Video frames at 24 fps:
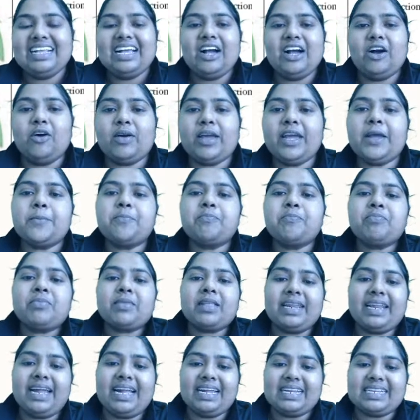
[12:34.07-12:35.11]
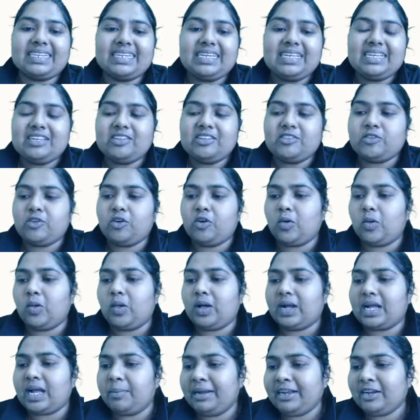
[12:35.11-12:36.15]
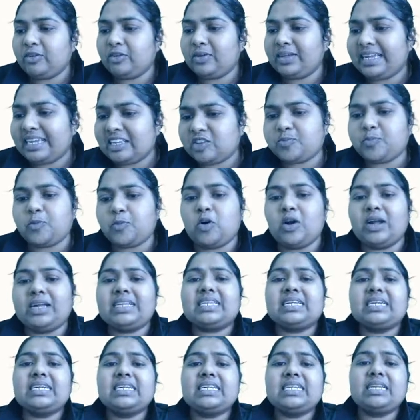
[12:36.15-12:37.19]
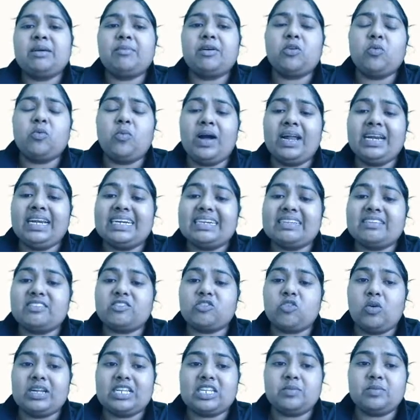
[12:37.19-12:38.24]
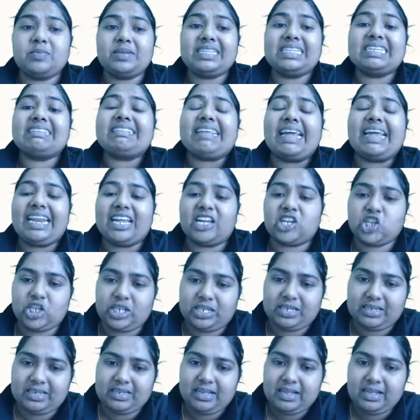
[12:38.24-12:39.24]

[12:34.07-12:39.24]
Okay, right. So coming to each point, number 1, it is going to be the selection.